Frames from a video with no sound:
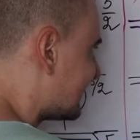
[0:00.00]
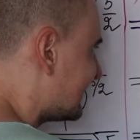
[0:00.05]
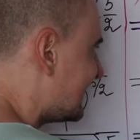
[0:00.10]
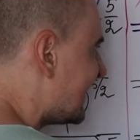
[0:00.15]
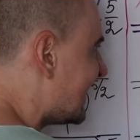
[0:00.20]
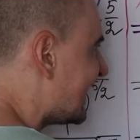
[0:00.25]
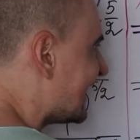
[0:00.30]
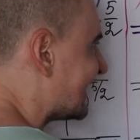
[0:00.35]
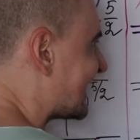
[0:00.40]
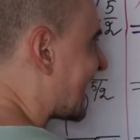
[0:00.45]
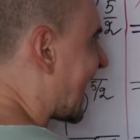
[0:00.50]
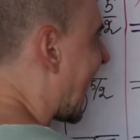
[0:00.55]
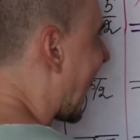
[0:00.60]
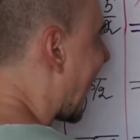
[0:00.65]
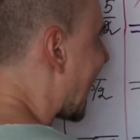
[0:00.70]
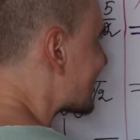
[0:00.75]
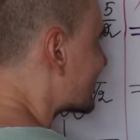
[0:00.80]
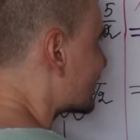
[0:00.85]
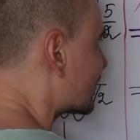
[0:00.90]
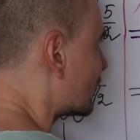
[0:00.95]
thing
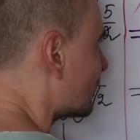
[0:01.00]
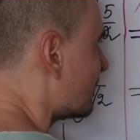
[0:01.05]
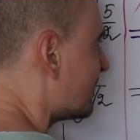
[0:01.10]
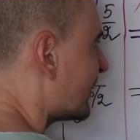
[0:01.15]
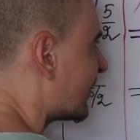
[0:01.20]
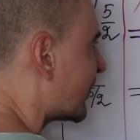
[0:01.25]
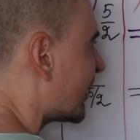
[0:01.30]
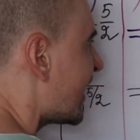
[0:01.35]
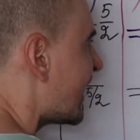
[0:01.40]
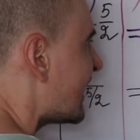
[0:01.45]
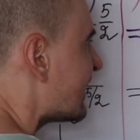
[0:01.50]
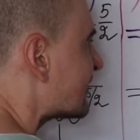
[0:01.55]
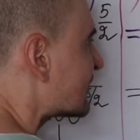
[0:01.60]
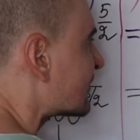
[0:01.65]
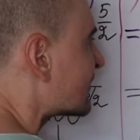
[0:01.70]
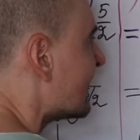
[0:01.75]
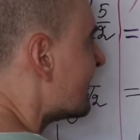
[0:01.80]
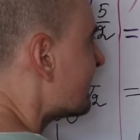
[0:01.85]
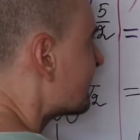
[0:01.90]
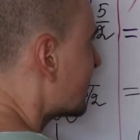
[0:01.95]
has to be
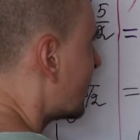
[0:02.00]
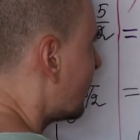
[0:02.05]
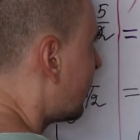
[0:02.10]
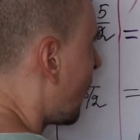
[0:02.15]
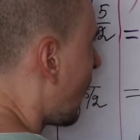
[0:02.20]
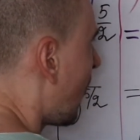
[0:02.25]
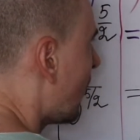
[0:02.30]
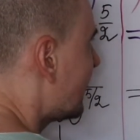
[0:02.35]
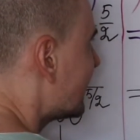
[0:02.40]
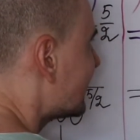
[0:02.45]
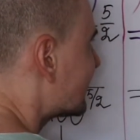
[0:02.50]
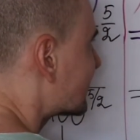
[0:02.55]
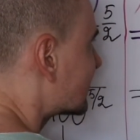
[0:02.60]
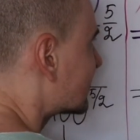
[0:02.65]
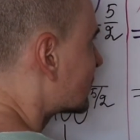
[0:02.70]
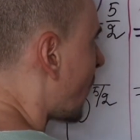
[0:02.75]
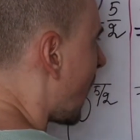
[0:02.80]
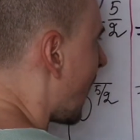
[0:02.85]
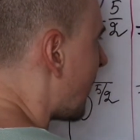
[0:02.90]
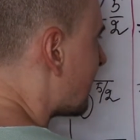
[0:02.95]
raised for this
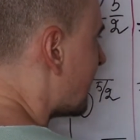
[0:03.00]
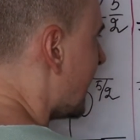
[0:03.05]
top